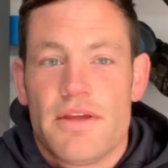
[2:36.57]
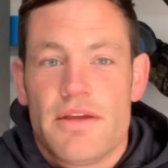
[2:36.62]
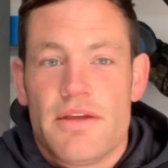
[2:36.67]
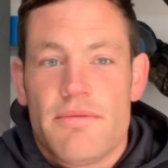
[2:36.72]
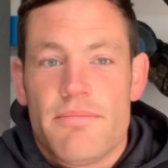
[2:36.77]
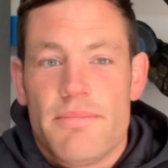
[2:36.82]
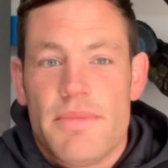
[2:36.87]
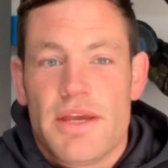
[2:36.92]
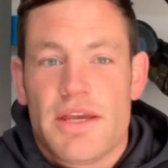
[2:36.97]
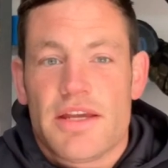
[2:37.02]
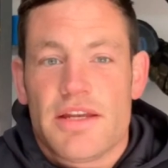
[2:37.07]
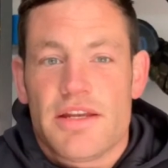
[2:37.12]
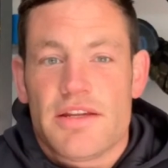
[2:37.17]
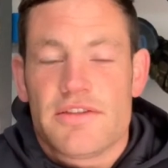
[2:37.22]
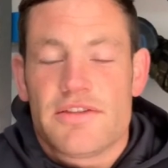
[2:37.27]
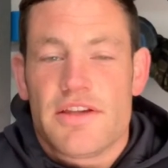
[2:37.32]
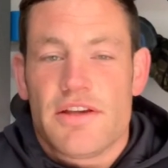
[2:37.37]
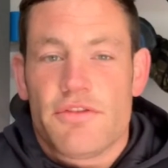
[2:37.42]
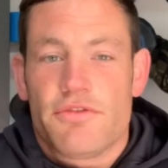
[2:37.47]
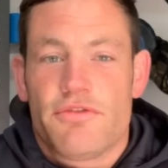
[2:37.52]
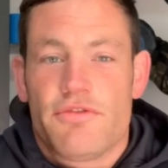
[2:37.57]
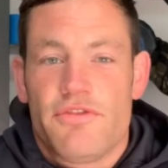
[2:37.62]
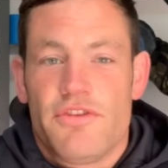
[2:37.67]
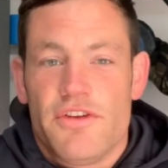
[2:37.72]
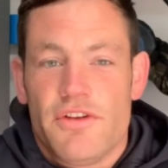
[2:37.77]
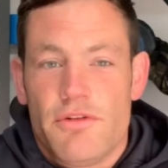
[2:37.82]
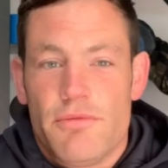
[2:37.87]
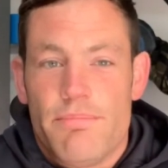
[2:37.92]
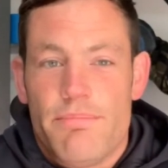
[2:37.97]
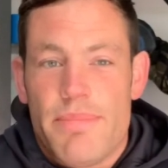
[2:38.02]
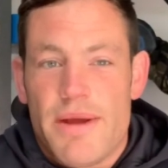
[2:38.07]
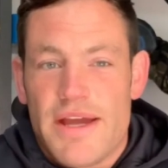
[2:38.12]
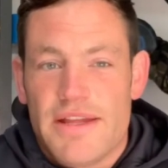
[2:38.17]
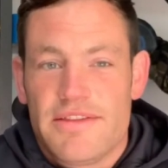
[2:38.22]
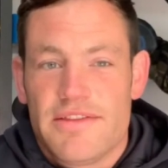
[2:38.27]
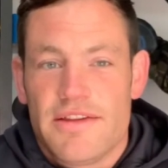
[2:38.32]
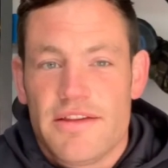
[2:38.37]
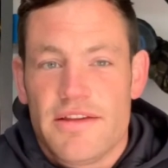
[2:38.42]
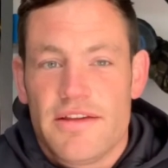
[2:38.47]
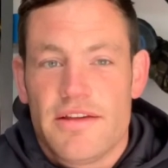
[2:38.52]
making ourselves feel
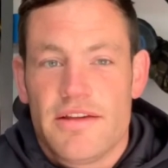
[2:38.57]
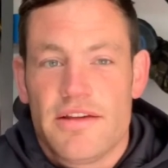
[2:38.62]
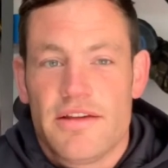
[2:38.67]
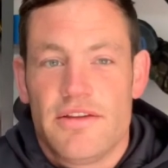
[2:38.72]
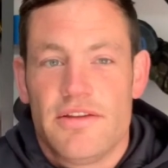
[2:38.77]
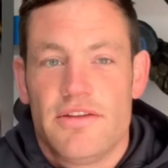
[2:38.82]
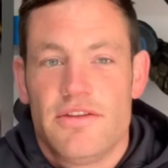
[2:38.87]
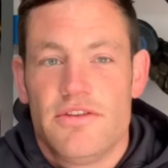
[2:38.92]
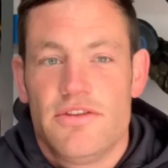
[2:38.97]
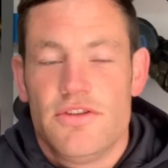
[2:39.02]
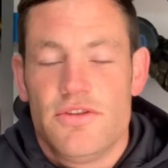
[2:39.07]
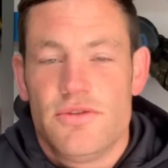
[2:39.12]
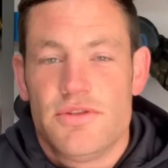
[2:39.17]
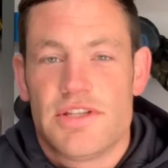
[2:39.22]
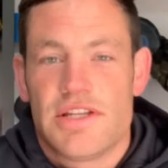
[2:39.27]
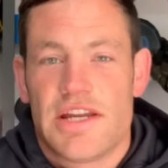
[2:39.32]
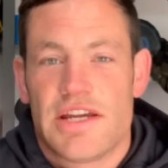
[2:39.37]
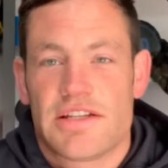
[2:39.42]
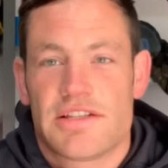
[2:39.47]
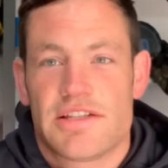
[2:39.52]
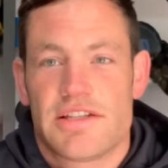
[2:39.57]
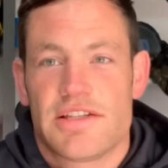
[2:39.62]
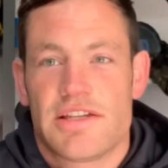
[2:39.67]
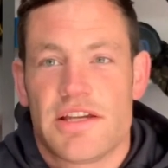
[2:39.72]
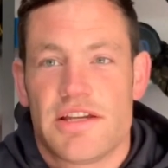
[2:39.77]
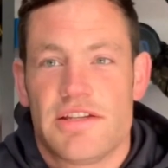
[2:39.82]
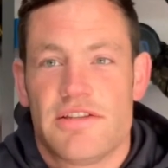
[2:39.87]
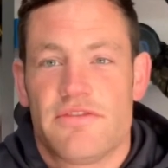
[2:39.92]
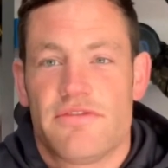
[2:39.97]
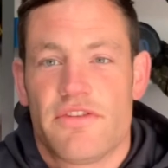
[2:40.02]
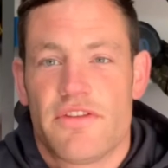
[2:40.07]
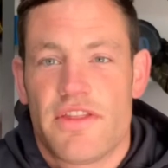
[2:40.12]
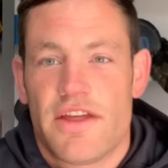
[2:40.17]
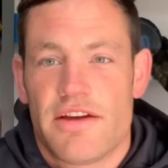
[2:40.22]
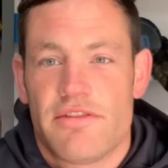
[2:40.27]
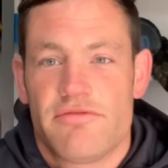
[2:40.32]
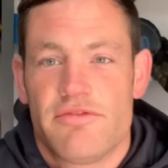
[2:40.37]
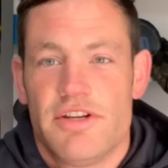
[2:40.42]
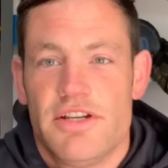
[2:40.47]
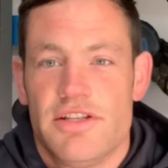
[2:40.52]
better and using exercise for that
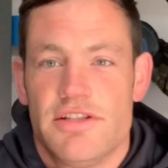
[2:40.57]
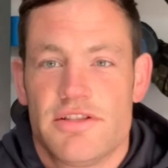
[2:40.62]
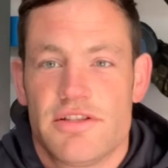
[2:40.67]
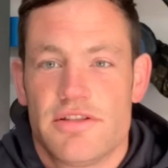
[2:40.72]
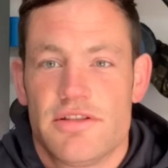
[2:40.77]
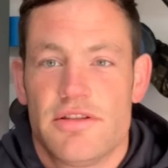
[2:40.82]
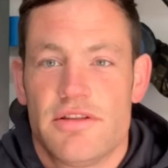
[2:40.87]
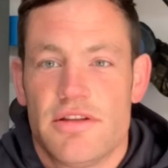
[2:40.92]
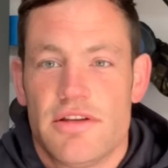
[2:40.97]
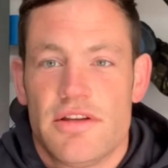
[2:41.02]
reason,